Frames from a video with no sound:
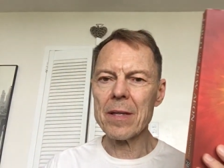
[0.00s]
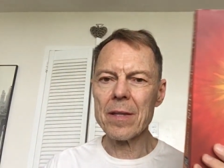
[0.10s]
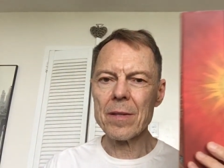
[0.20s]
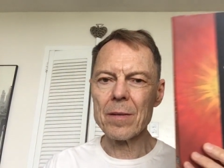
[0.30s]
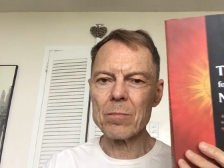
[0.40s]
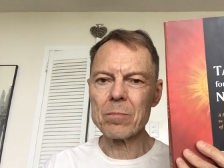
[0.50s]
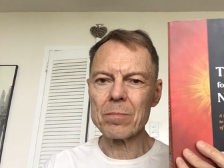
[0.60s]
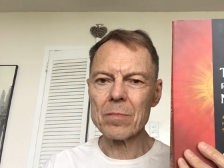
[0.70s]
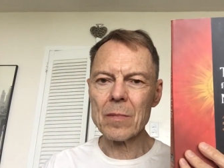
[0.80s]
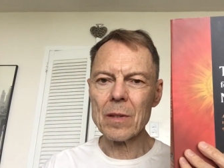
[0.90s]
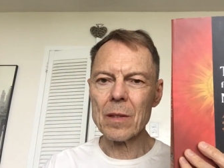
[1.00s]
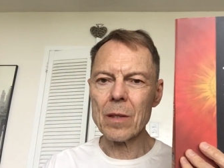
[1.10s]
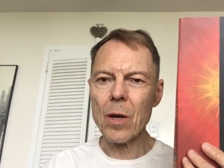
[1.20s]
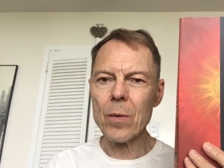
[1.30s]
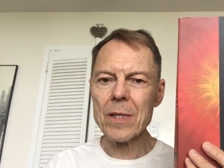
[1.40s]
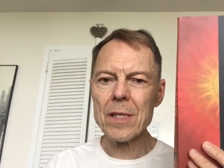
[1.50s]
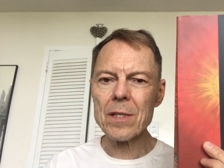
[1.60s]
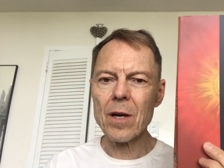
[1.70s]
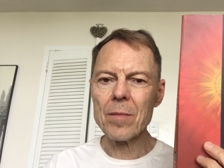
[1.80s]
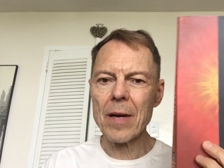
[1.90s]
the lowest
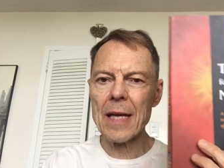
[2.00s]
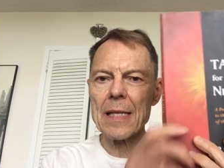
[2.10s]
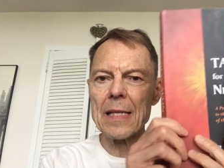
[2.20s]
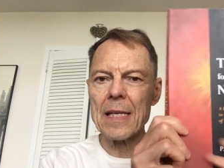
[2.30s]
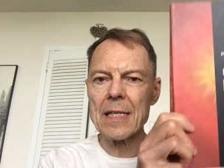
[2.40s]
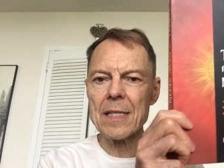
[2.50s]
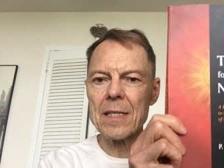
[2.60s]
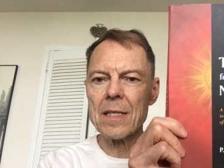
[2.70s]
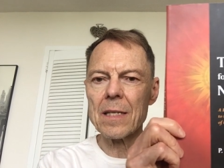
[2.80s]
on my list.